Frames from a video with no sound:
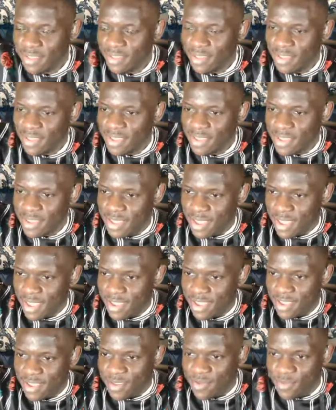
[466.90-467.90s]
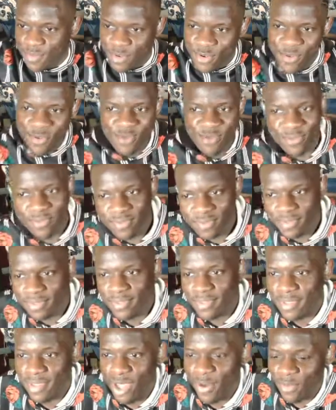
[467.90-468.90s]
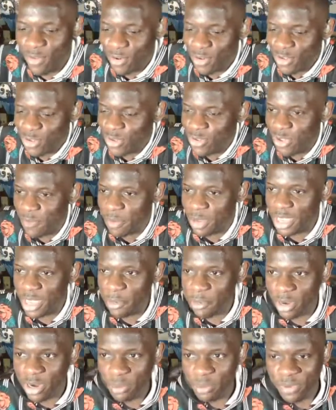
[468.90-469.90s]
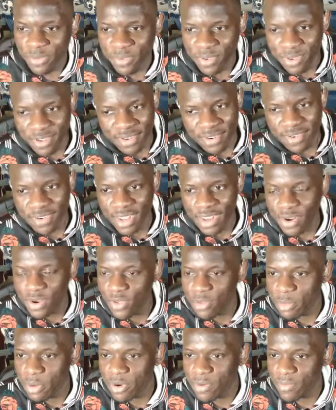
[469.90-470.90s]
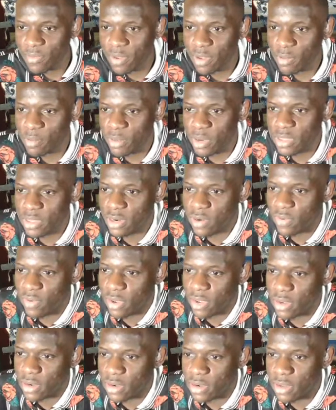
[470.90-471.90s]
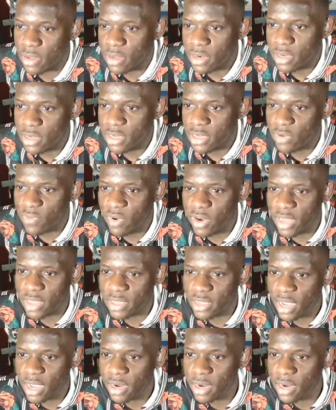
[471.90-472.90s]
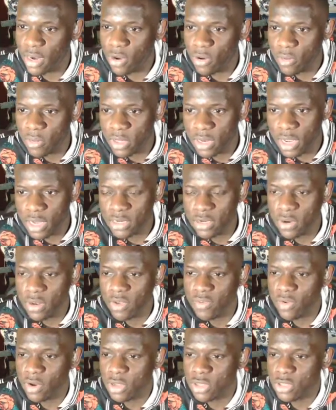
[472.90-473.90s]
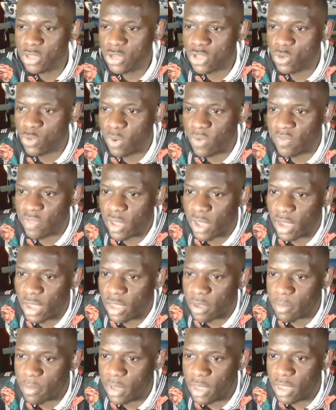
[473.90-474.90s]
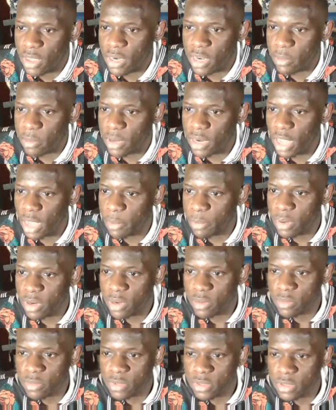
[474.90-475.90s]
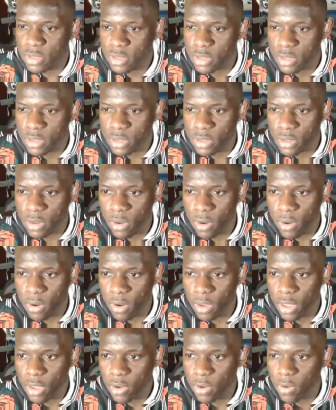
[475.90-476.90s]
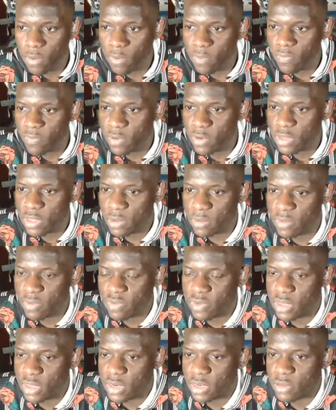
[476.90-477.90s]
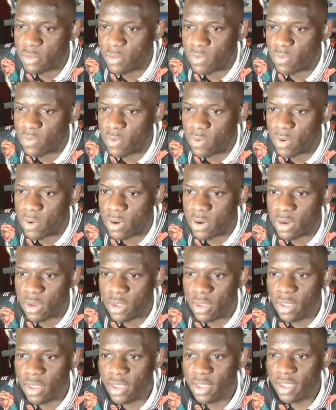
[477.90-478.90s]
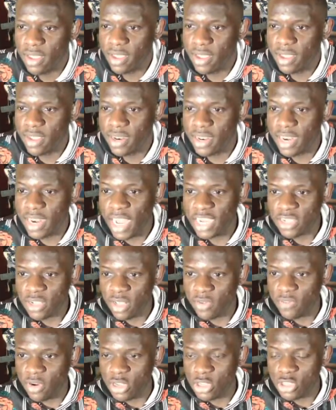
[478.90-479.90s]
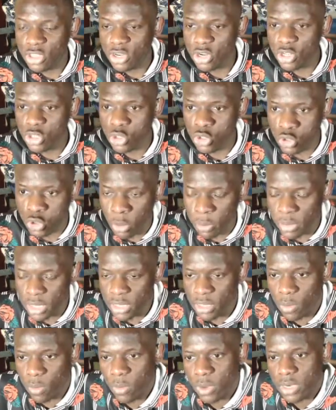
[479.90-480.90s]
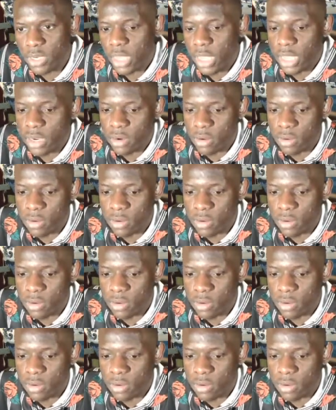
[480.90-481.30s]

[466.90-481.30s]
EK, bro. Of course, you've been keeping up with it. I know you've been a fan. Prince of the Rain. This shit really exciting. I hope the national level hunters worth the hype. They've been hyping him to all hell. Feels like we've seen this before. The national level hunter. You mean the one that